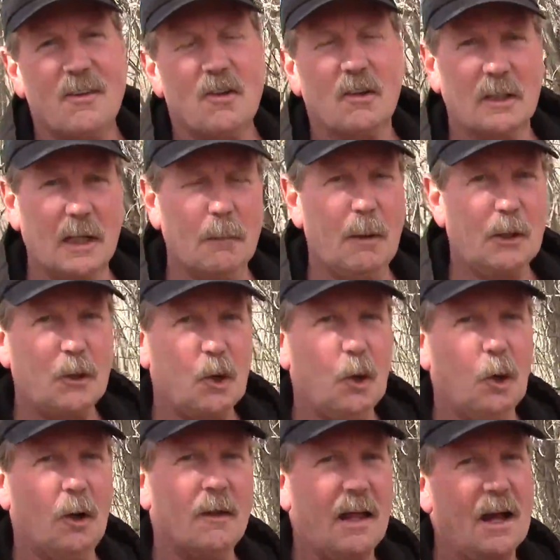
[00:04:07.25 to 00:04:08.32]
It's a little bit
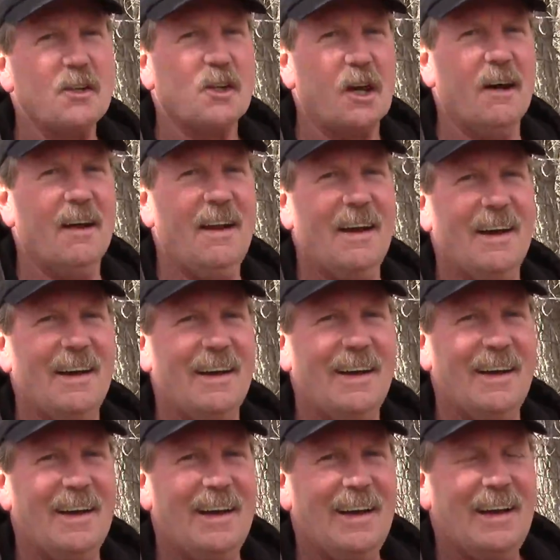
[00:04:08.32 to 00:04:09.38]
cool, that's good.
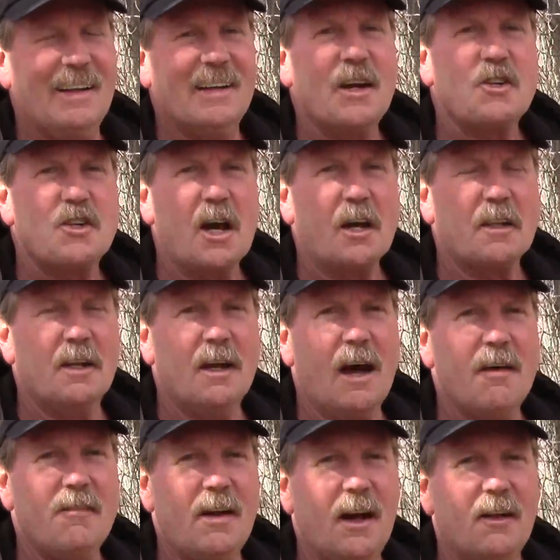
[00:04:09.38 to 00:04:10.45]
Let's check the
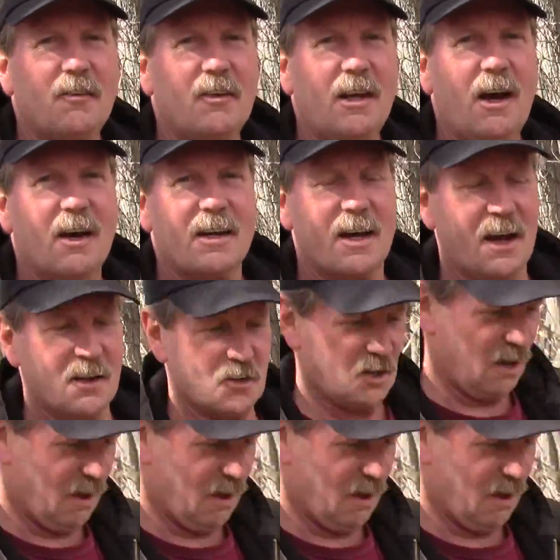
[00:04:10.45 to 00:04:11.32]
knife now and see how it cuts.